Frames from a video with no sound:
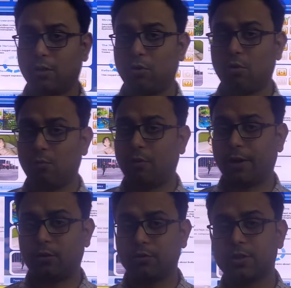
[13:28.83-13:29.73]

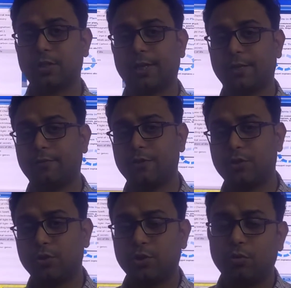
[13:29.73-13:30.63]
homework question I given
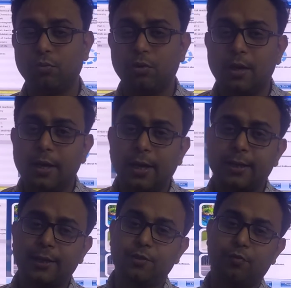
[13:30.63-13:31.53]
to you.
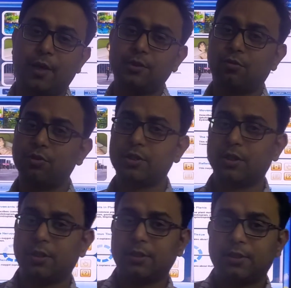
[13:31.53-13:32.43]
That is, first
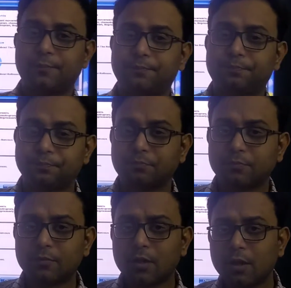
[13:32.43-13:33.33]
question is,
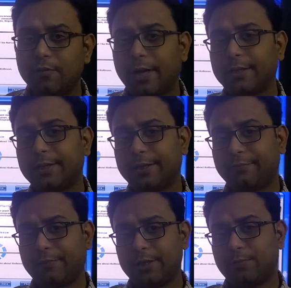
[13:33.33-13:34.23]
write the
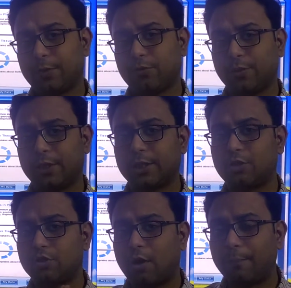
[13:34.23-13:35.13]
difference between
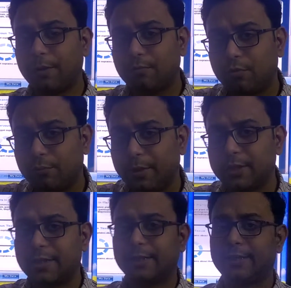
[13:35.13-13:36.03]
the tropic
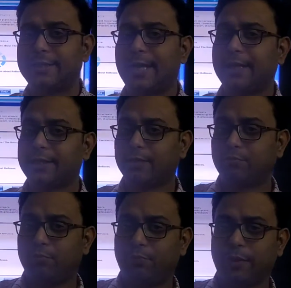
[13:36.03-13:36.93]
movement and the tactic
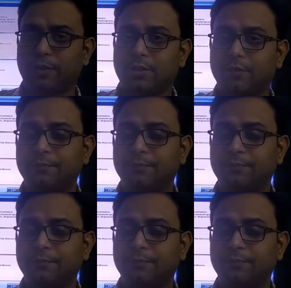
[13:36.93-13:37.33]
movement.